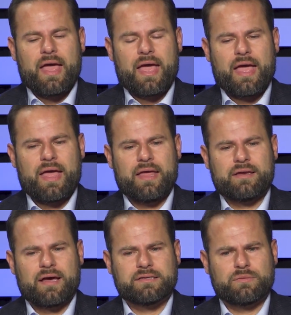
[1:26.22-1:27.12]

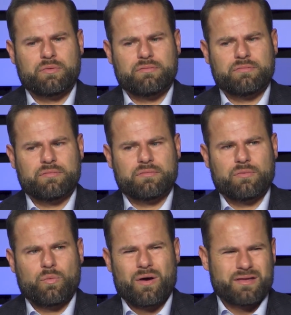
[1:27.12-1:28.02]
And I said, well,
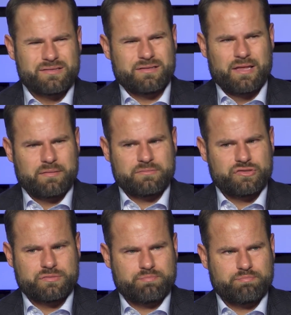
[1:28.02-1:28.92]
what, isn't that
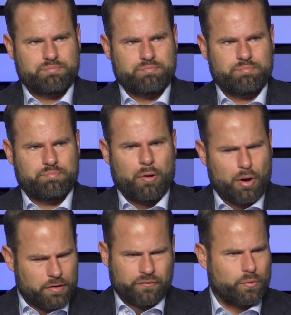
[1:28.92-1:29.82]
just
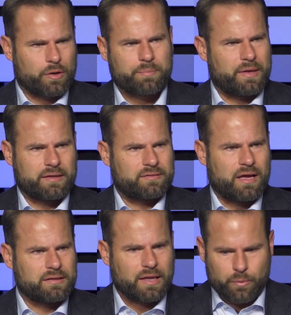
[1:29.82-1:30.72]
part of the work being
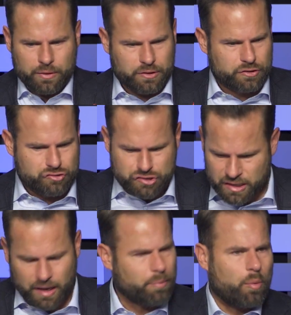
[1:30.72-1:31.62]
done? Like when you
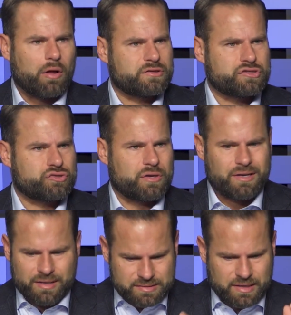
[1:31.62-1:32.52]
dig up Walton
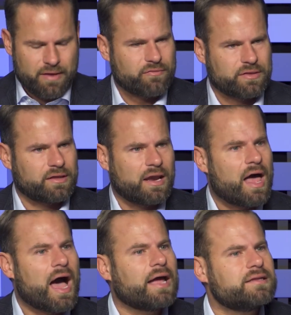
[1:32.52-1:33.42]
Street, isn't everything done?
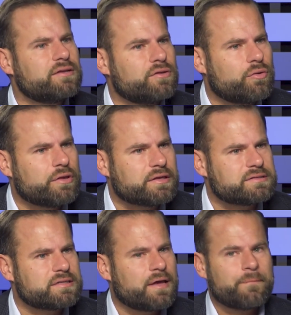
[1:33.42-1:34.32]
I didn't know
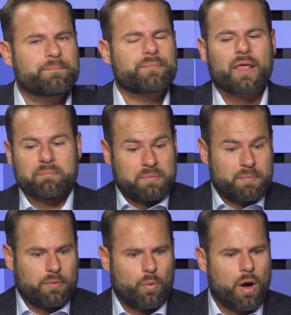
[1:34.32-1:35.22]
this, and
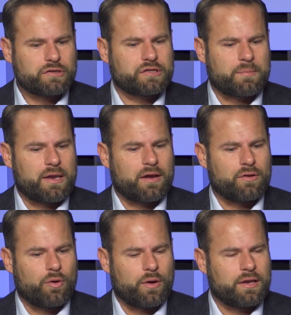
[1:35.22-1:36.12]
people watching may not
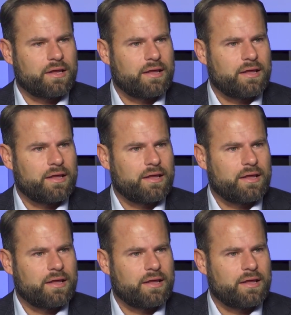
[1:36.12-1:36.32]
know it.